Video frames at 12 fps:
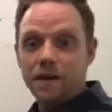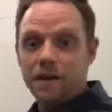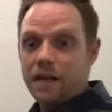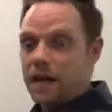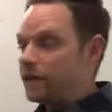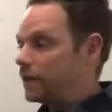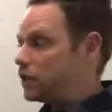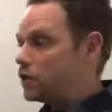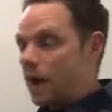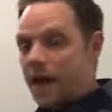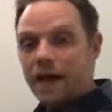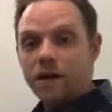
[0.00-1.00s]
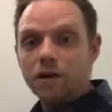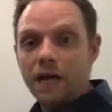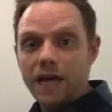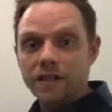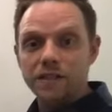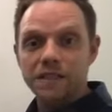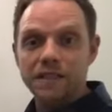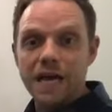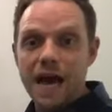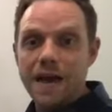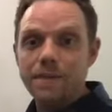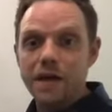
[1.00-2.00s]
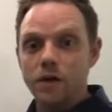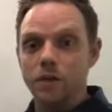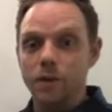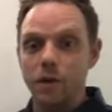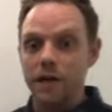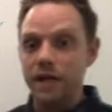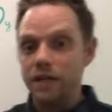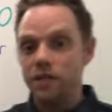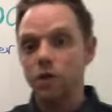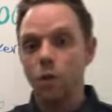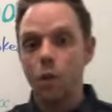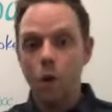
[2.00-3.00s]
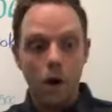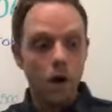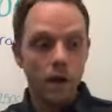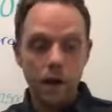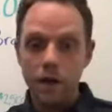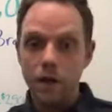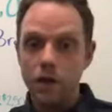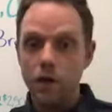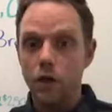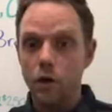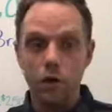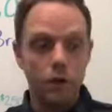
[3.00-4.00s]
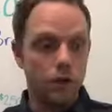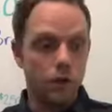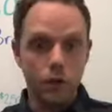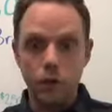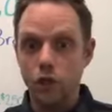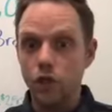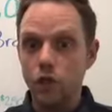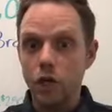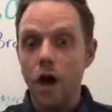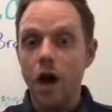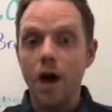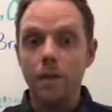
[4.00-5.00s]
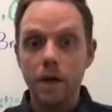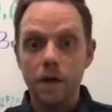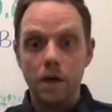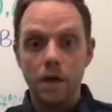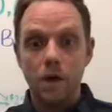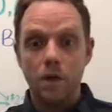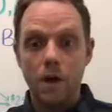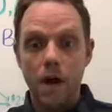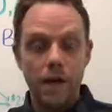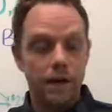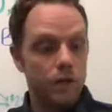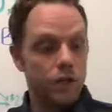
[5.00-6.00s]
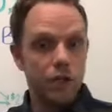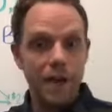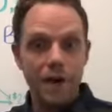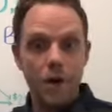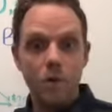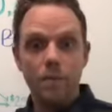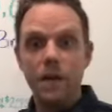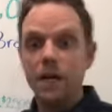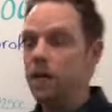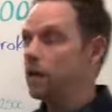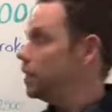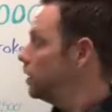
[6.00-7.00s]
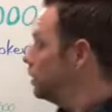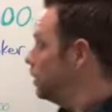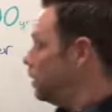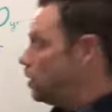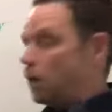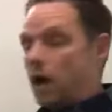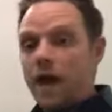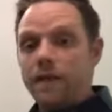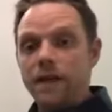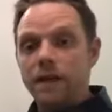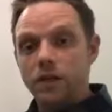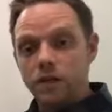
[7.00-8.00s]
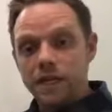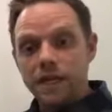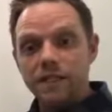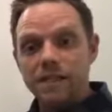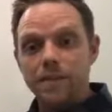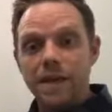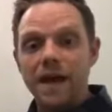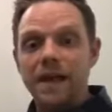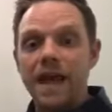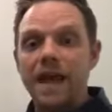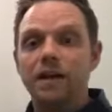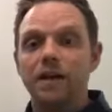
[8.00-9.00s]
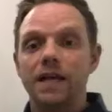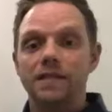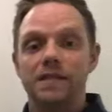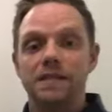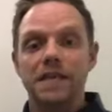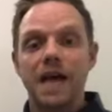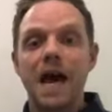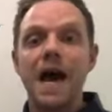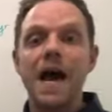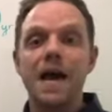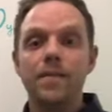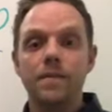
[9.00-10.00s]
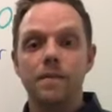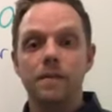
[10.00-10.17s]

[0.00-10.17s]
and then can you analyze the time that you're putting into work, your job, right, your job, and then can you take a step back and analyze the time